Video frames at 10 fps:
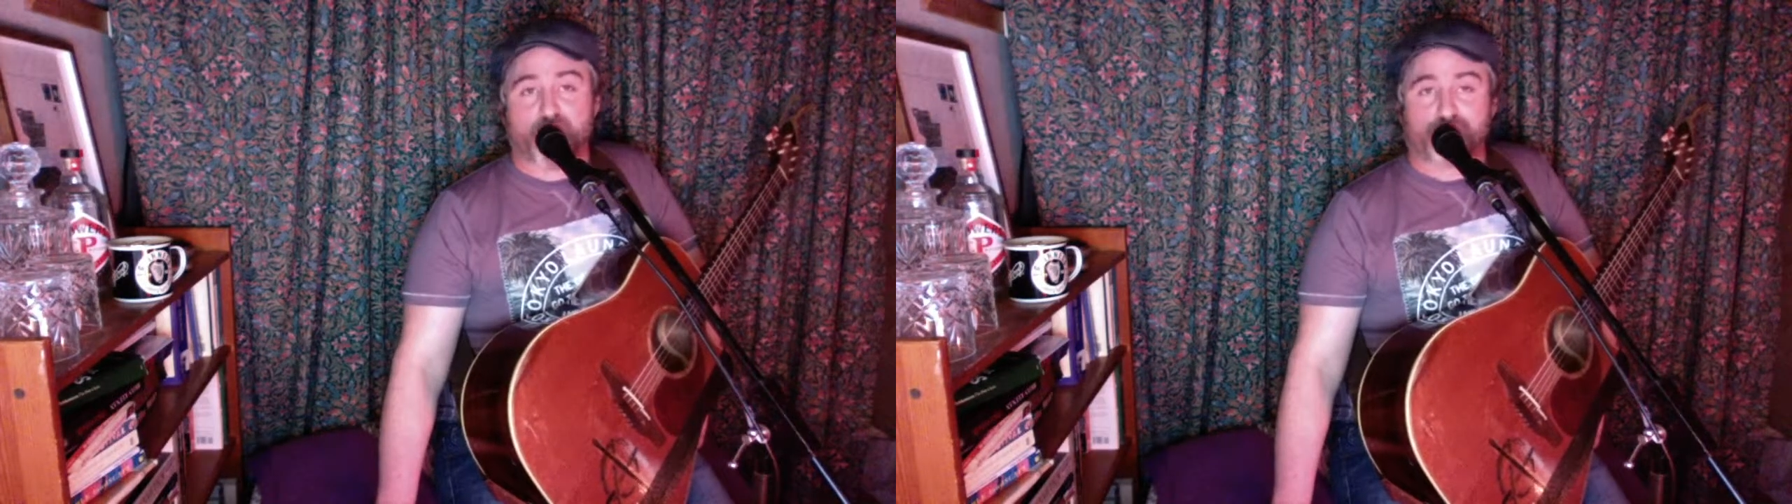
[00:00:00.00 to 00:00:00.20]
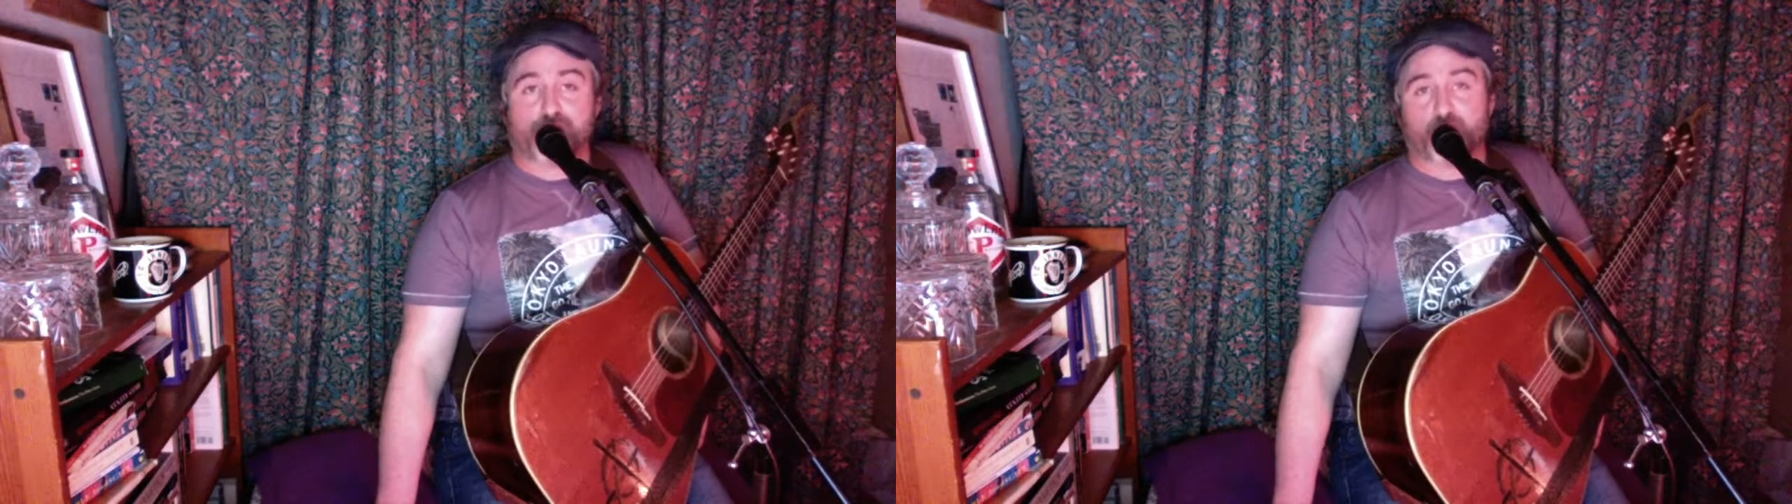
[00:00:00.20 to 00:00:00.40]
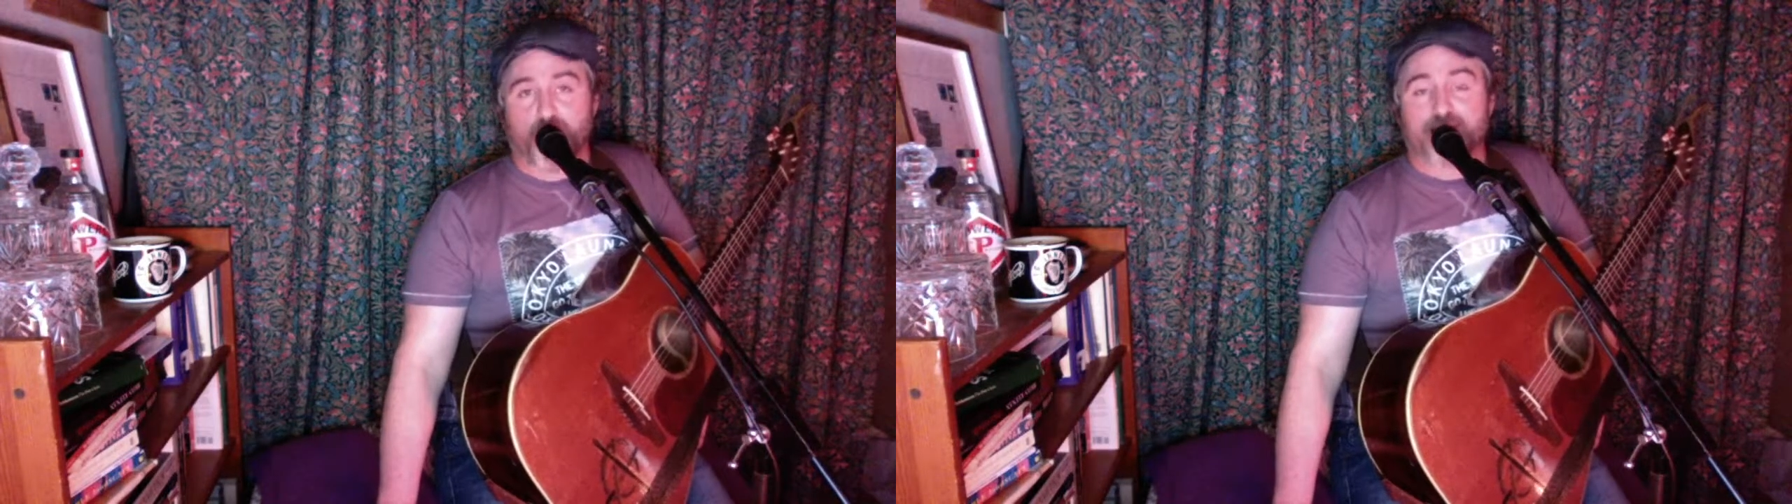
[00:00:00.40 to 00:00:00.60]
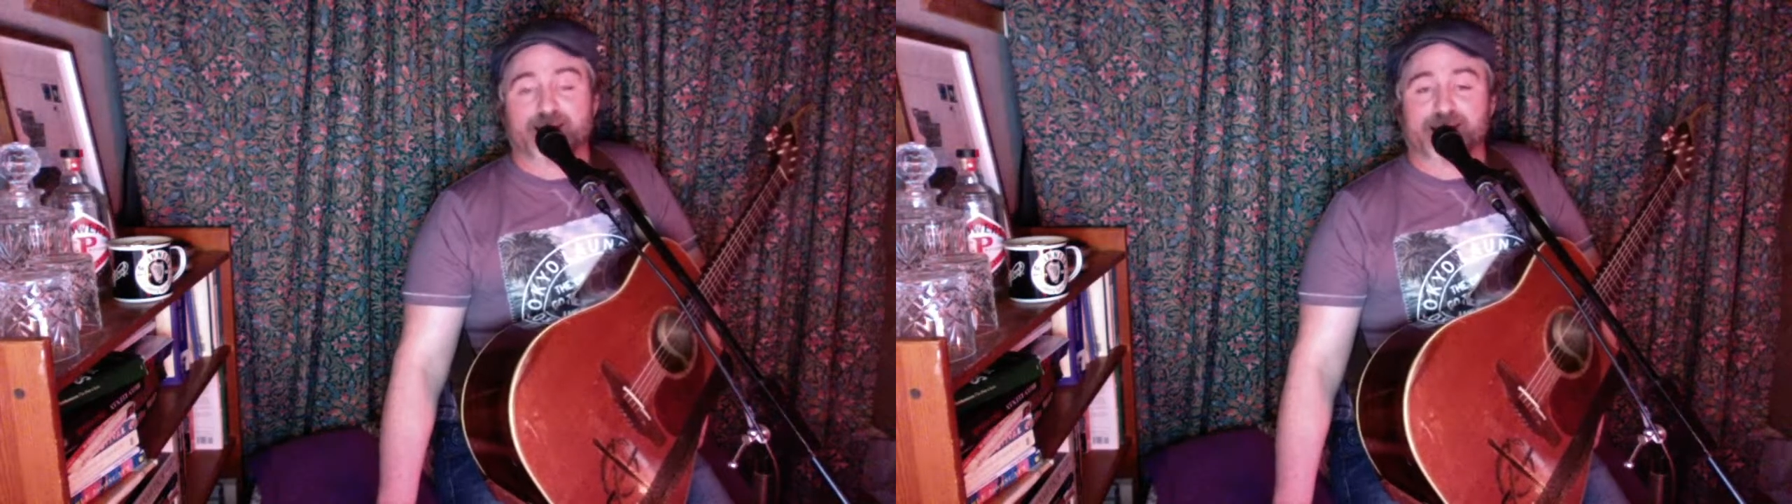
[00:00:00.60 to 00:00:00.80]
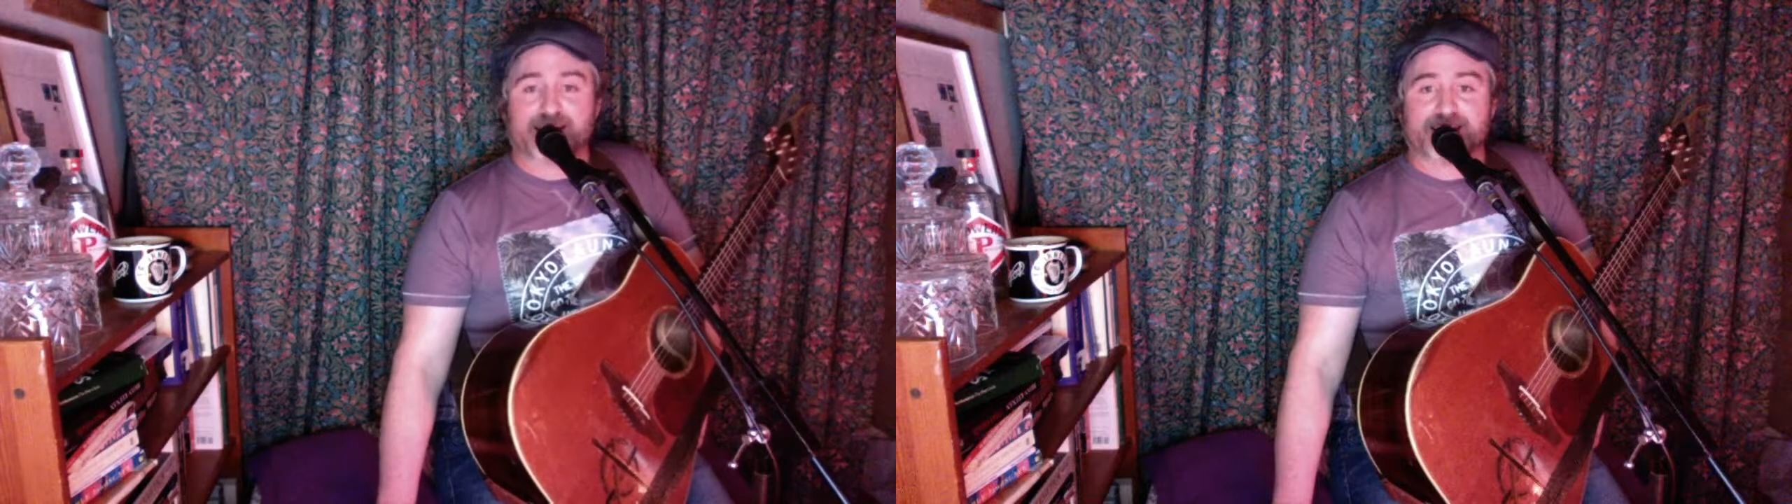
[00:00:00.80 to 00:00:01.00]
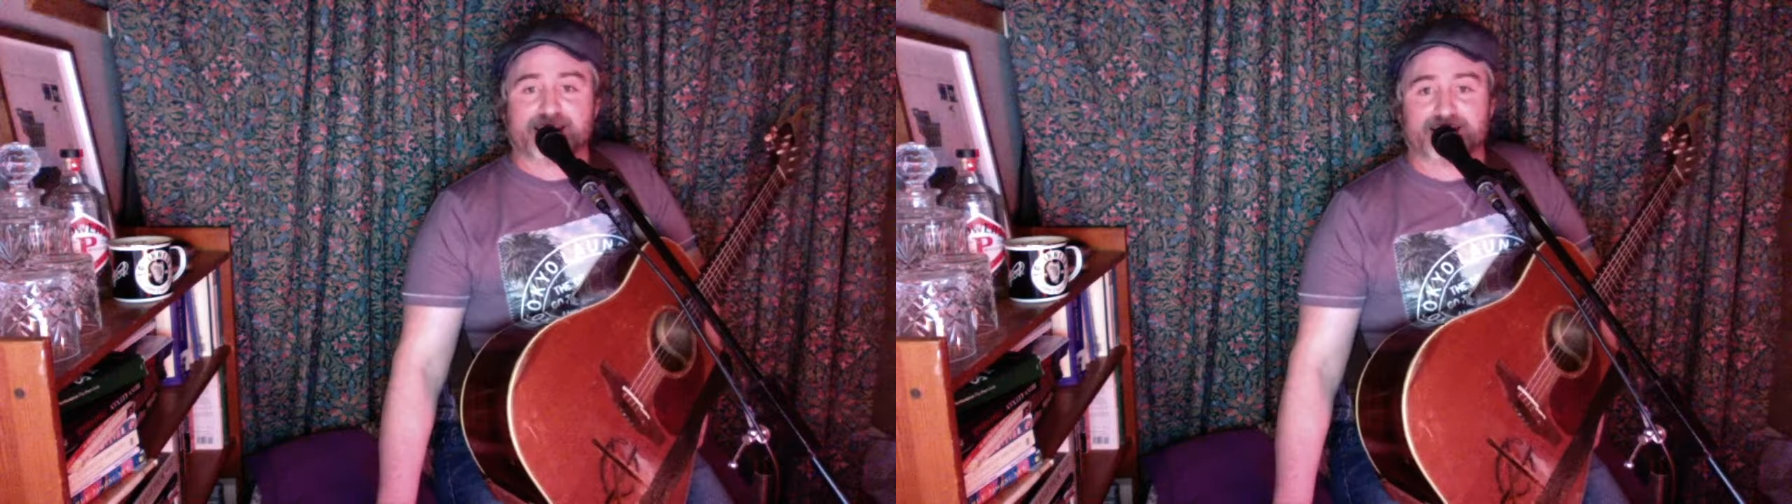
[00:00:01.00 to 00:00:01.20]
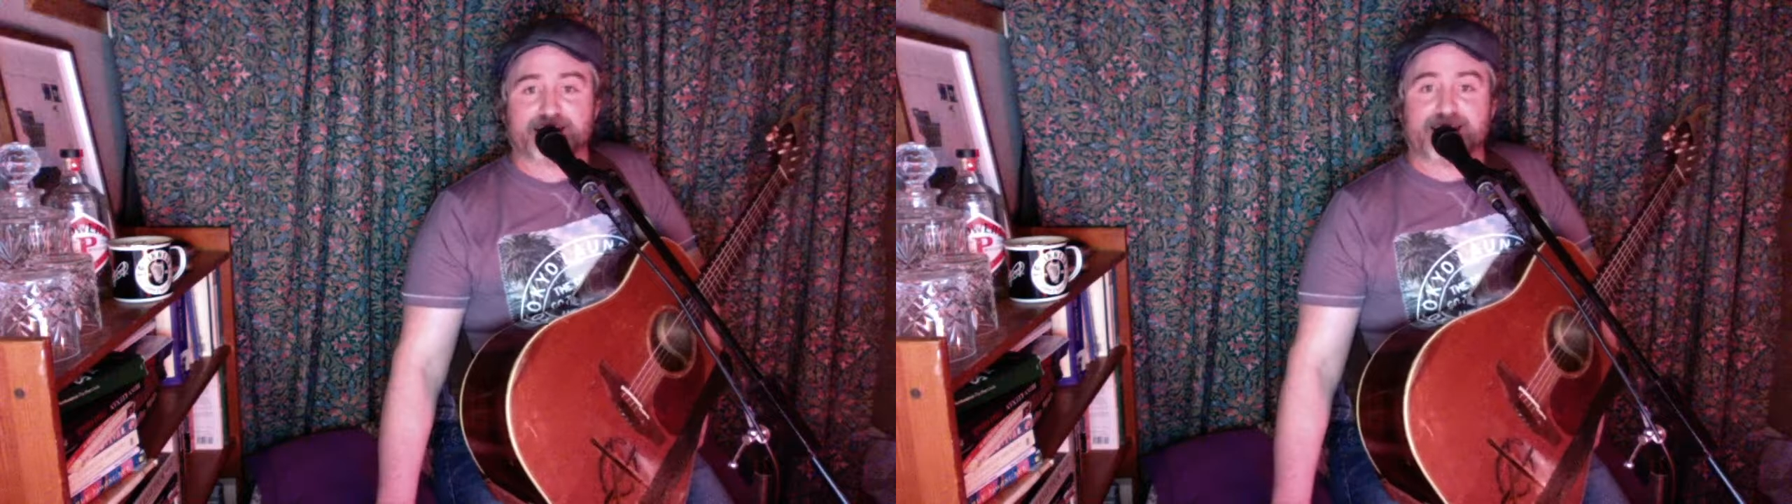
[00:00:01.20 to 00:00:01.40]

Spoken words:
offer while it lasted.